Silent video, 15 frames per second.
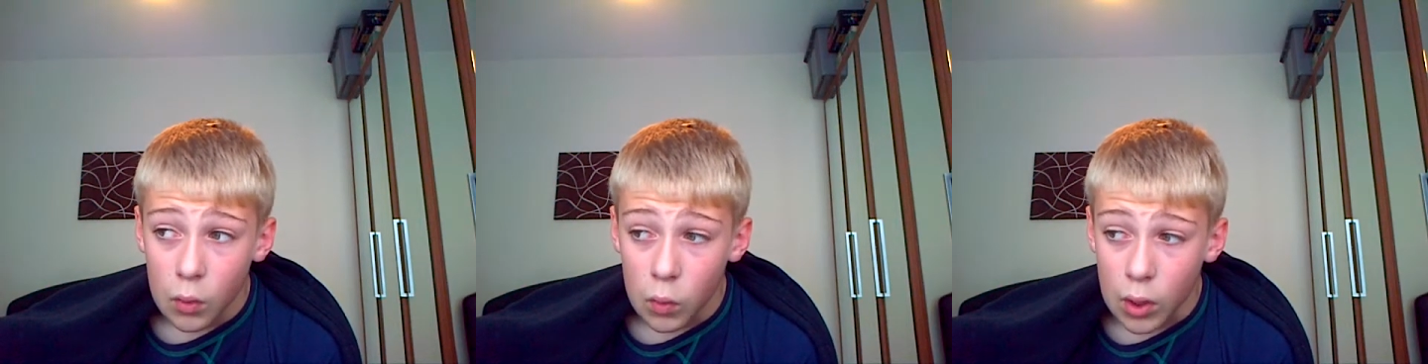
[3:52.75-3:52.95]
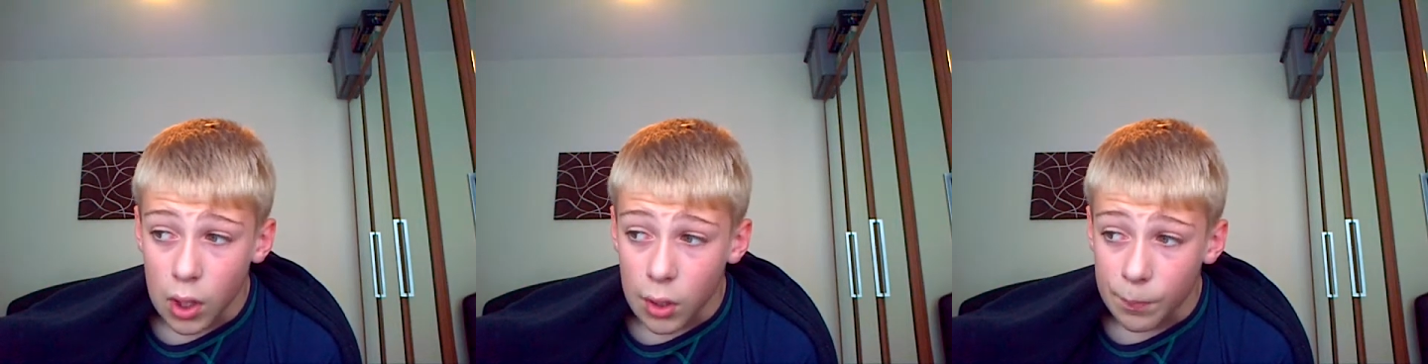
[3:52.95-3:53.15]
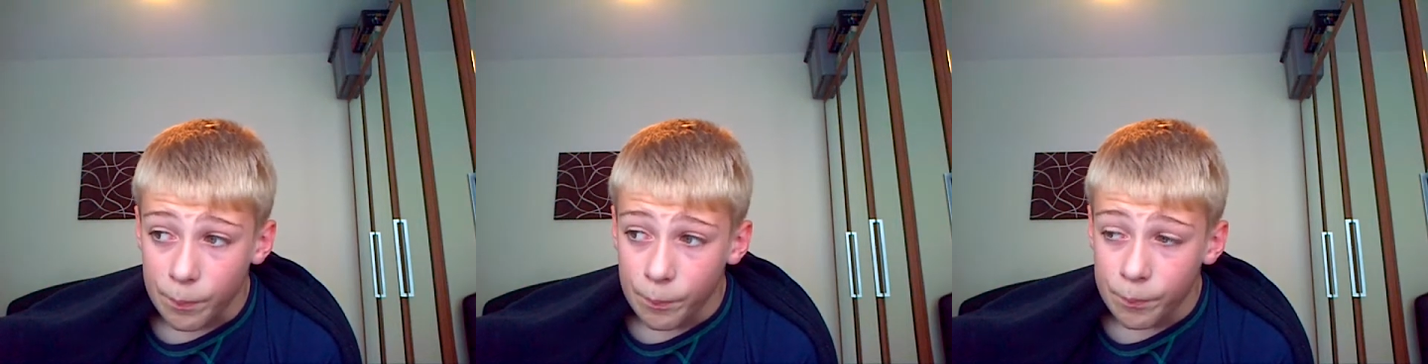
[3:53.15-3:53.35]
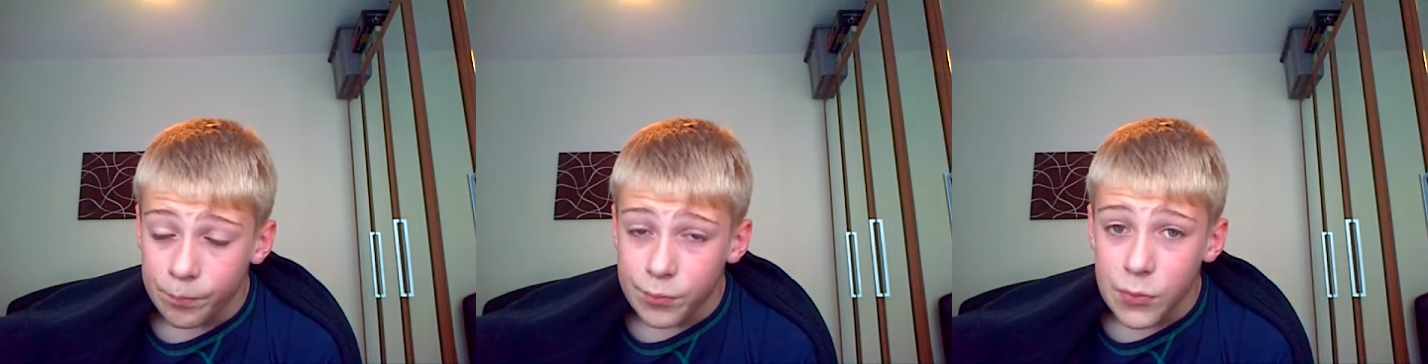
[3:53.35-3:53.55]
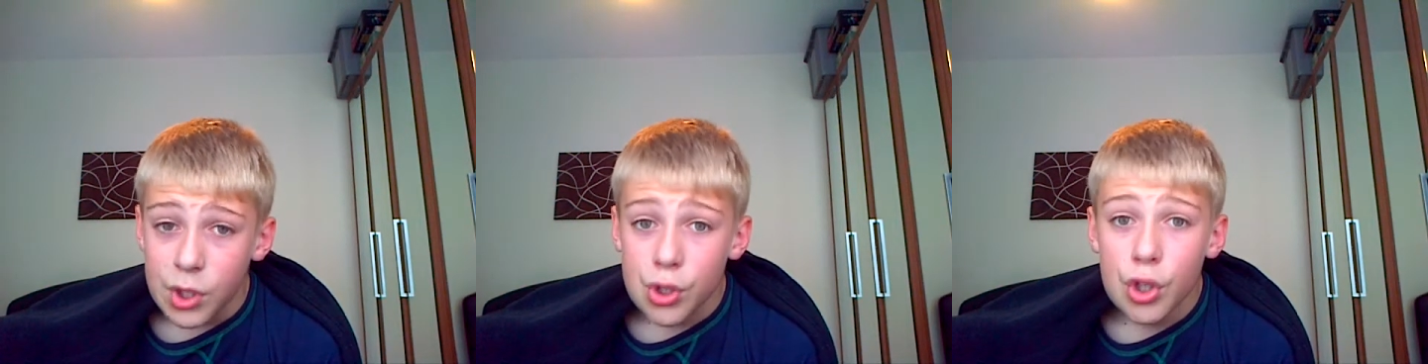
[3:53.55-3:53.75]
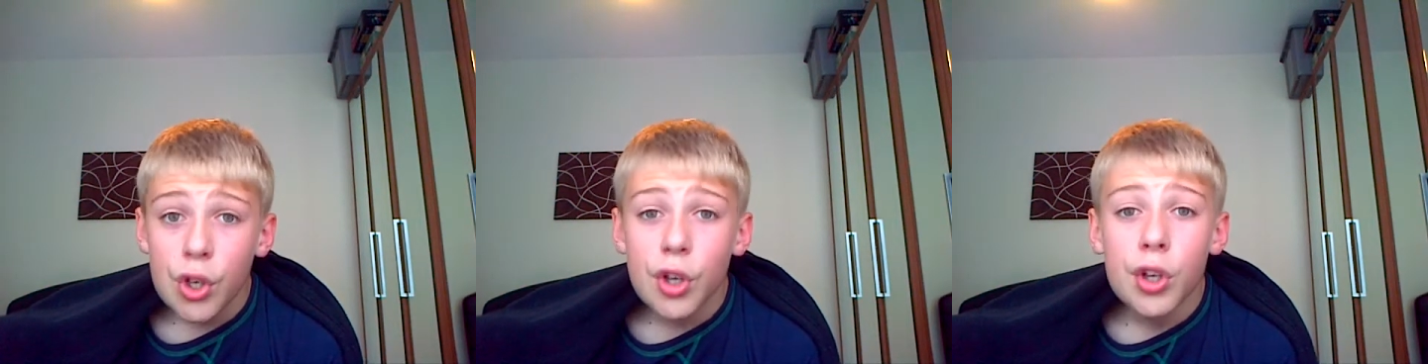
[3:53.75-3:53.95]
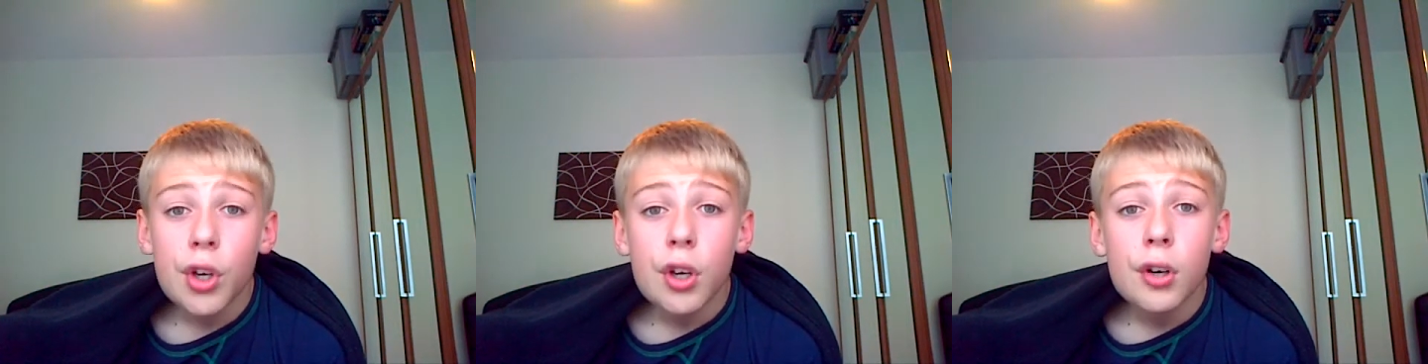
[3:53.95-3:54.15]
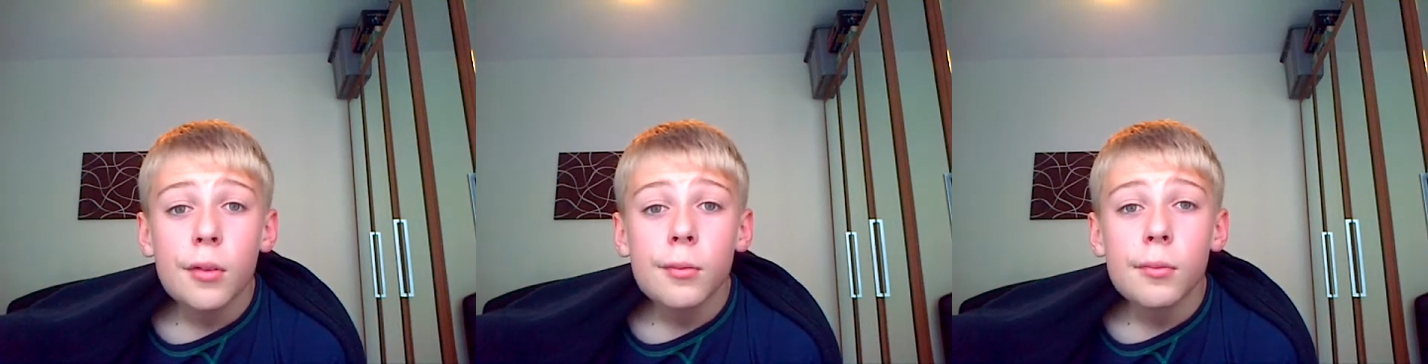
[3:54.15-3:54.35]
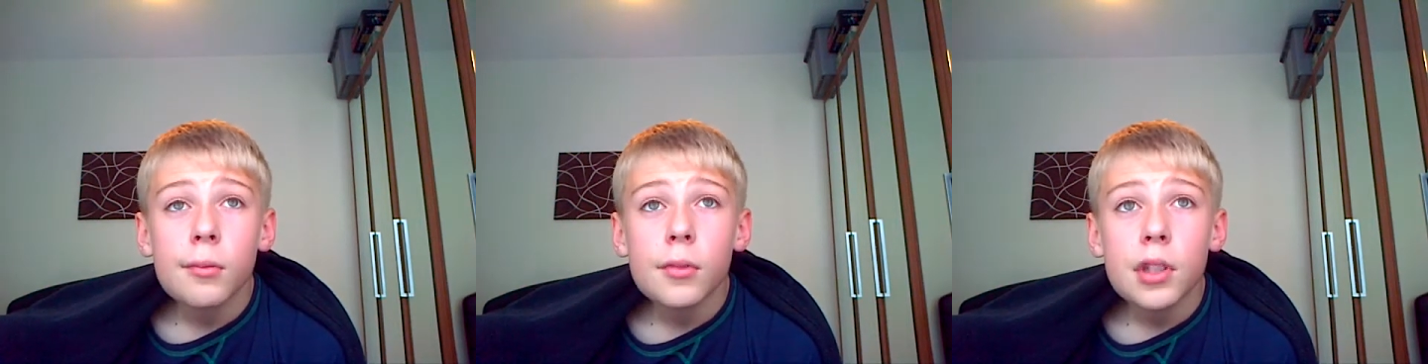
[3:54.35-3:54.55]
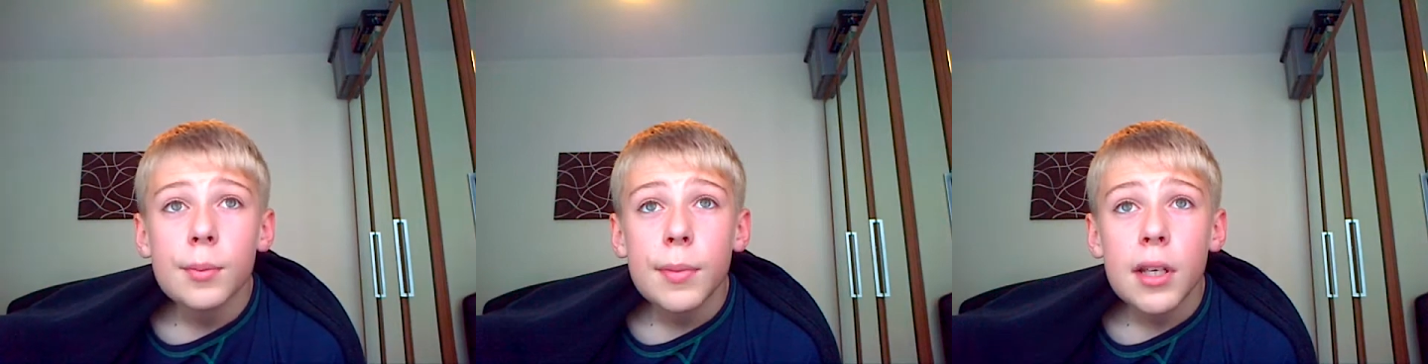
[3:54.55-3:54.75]
were Juggernaut,
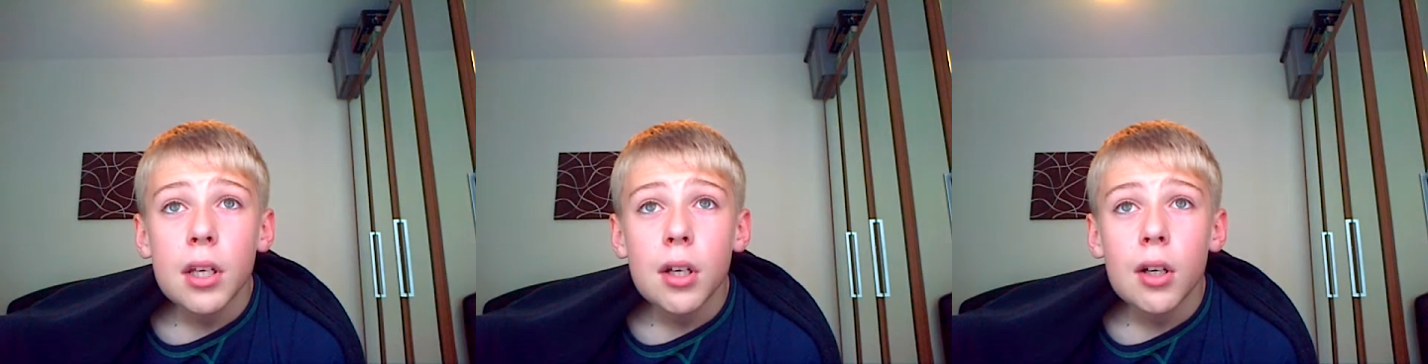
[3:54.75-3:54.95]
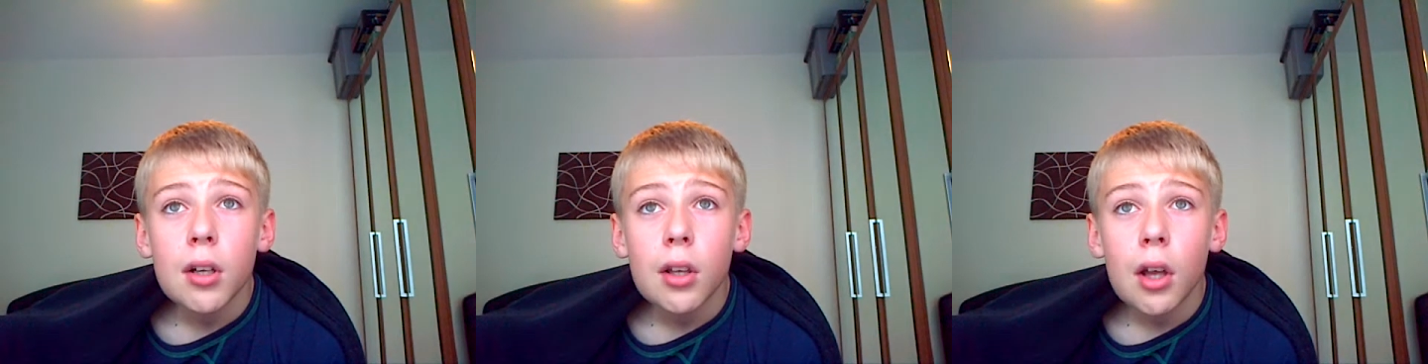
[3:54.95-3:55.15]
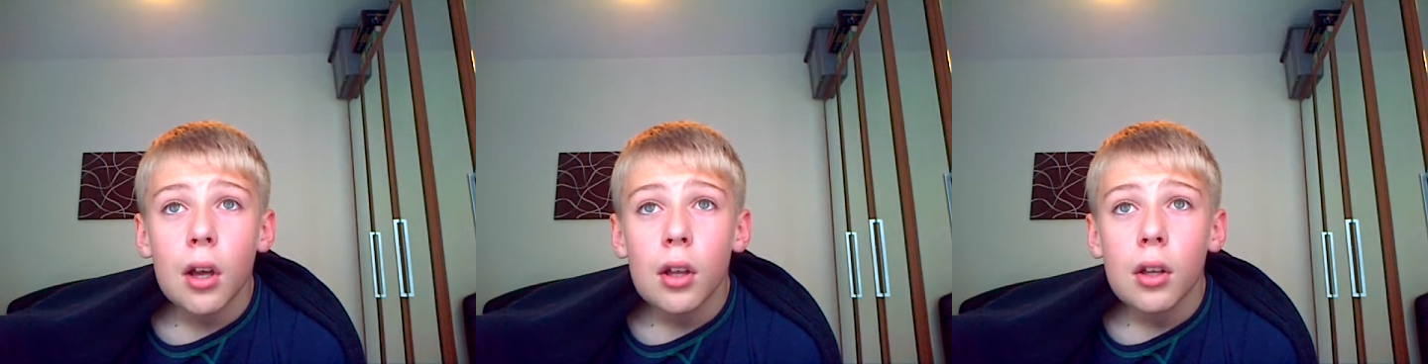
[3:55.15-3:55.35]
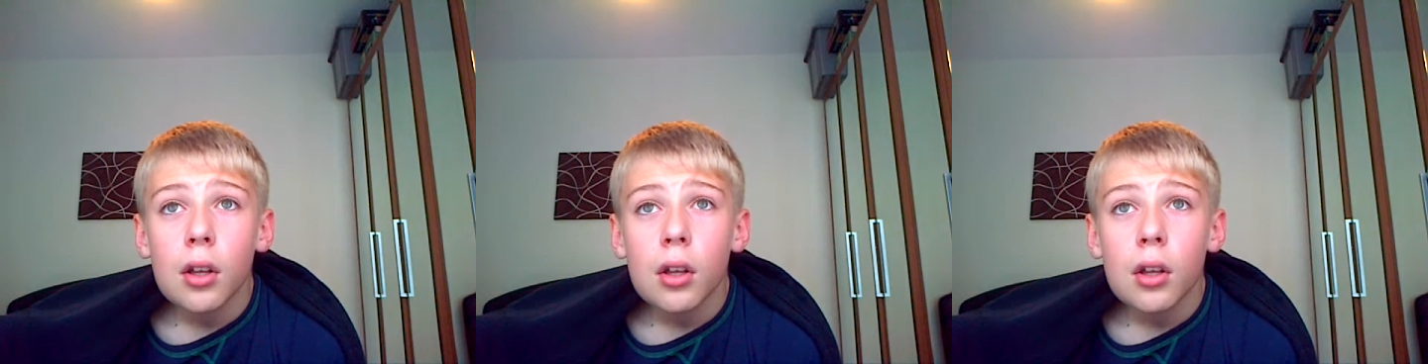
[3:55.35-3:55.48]
Speed Speedcaller,